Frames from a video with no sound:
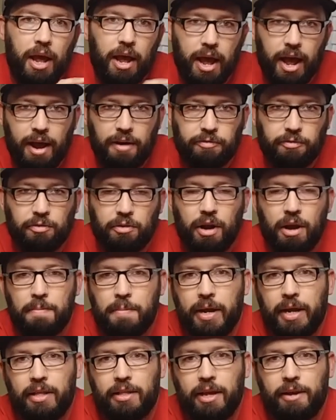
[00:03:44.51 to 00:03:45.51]
after I
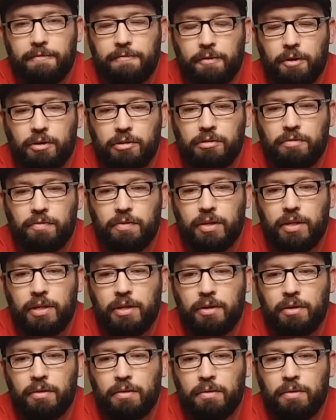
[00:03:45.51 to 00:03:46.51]
made that first
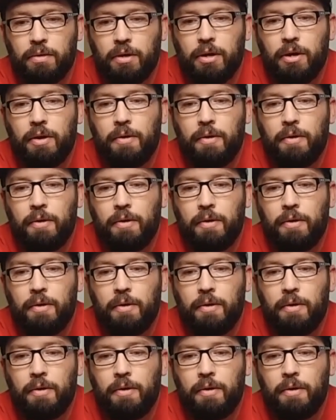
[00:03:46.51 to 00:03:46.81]
video,